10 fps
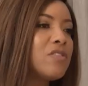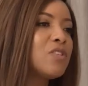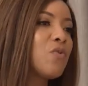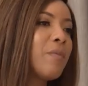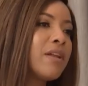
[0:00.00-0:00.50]
of these
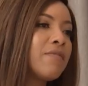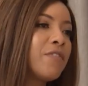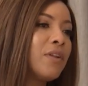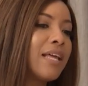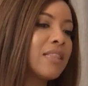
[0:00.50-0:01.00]
women
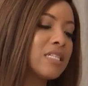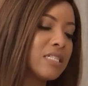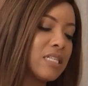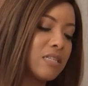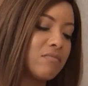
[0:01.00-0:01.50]
feel like this
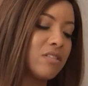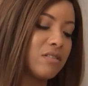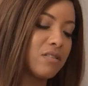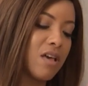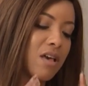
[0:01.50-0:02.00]
is it. This
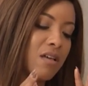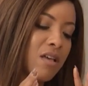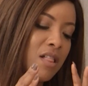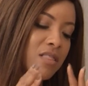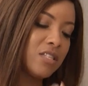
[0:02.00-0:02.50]
is the
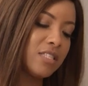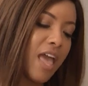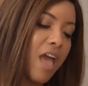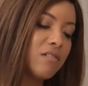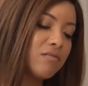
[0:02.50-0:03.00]

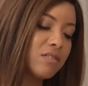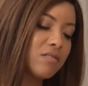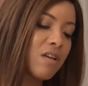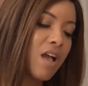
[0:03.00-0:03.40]
end.